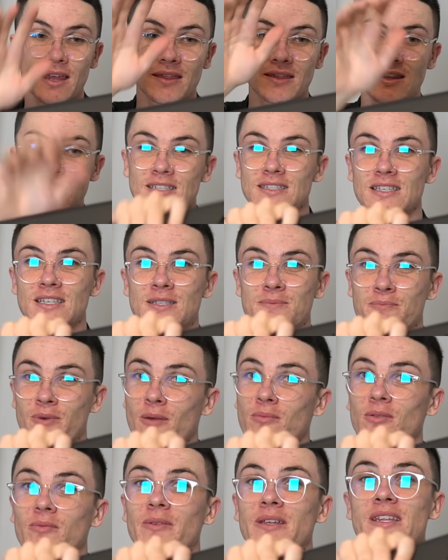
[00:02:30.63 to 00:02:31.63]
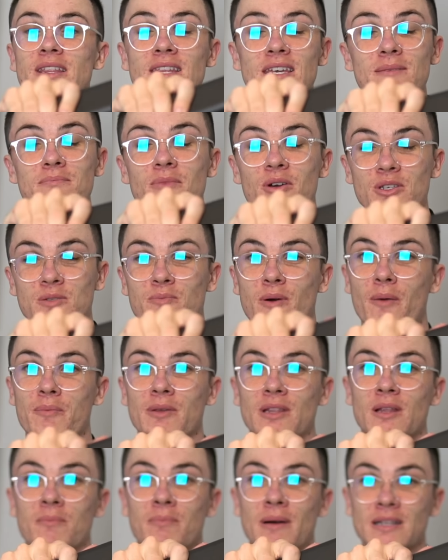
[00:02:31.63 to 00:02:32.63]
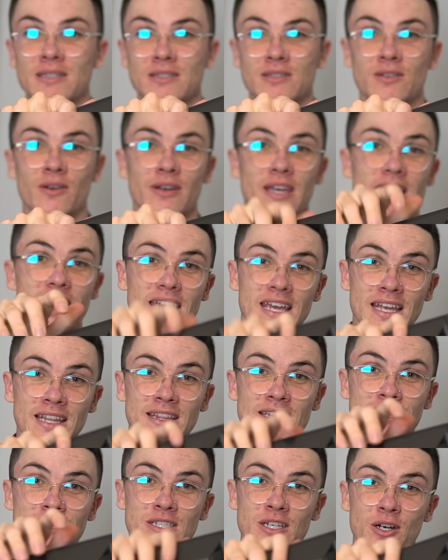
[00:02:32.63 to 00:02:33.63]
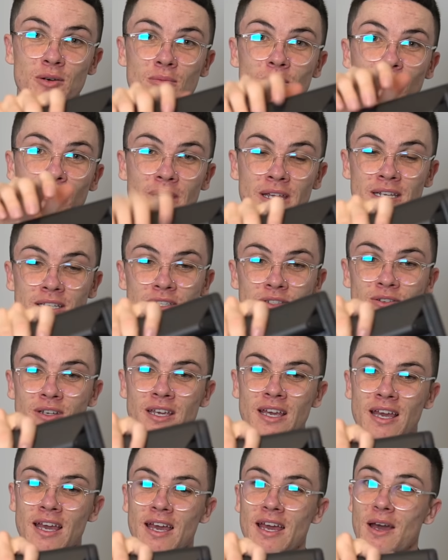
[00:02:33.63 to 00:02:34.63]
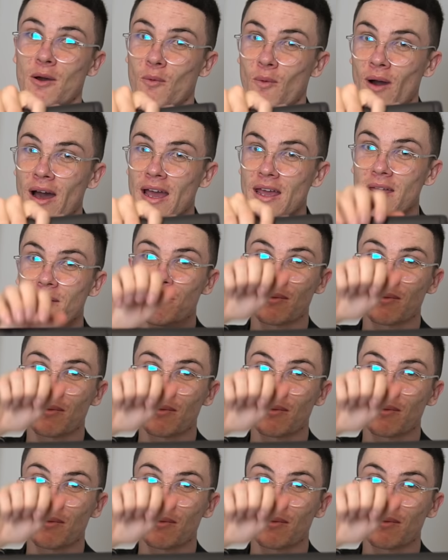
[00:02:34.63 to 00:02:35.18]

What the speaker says: This is probably the most popular buttstock in the gel ball industry. Why?